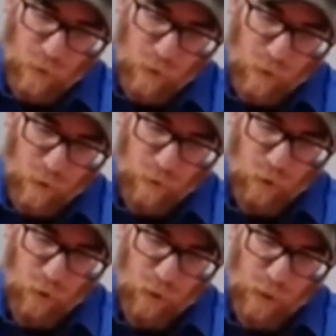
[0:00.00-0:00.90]
Give those
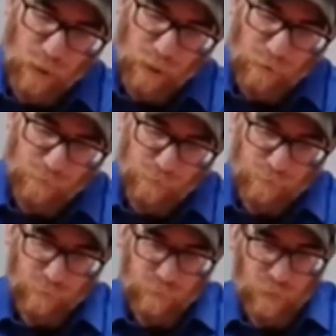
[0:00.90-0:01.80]
a cut.
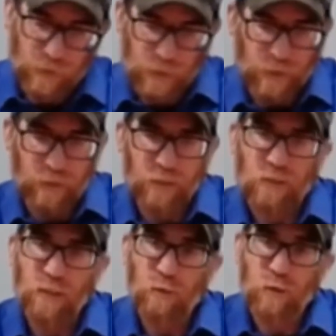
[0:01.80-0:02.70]
And just like
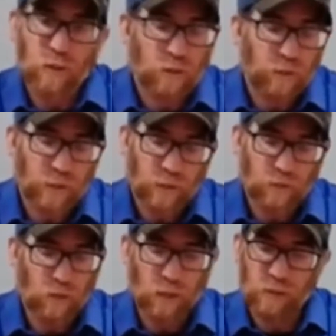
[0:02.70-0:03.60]
with the drinking
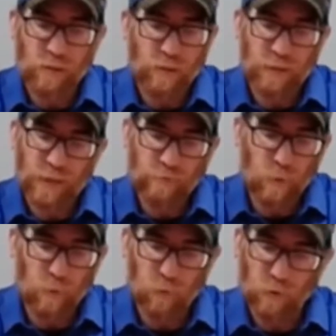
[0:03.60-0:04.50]
straws, it doesn't have to be
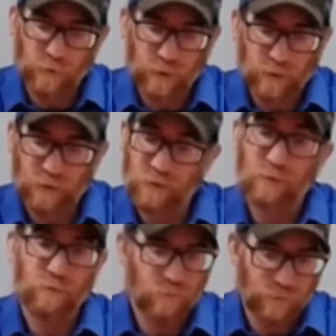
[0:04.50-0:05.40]
perfect, because,
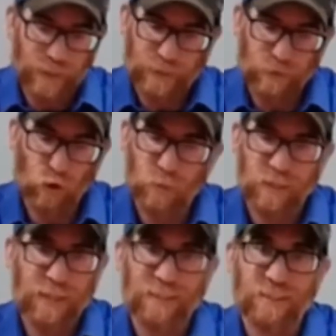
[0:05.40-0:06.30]
nobody's
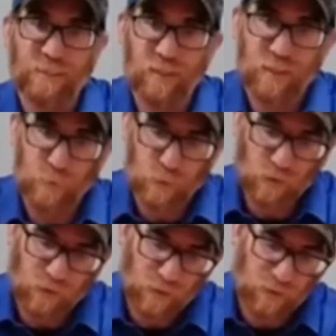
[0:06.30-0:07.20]
got to live in these buildings.